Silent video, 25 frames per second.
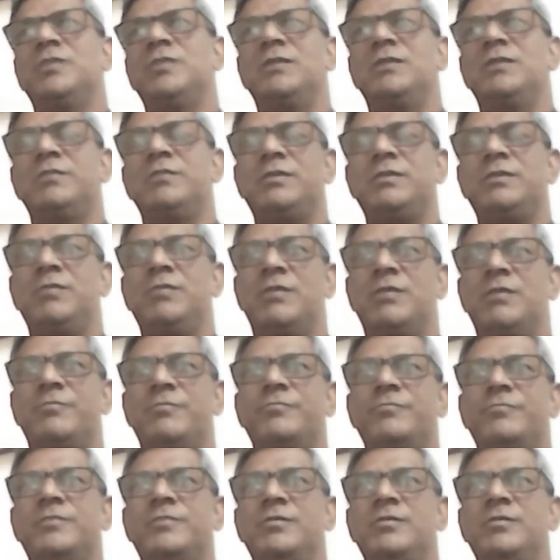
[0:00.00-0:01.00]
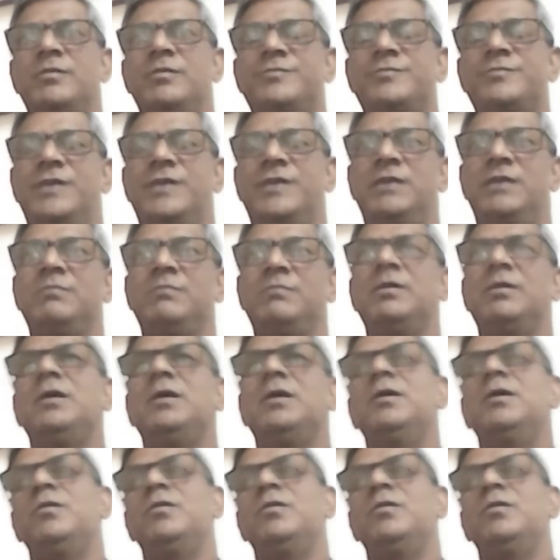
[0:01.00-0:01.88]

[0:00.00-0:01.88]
whenever you have time,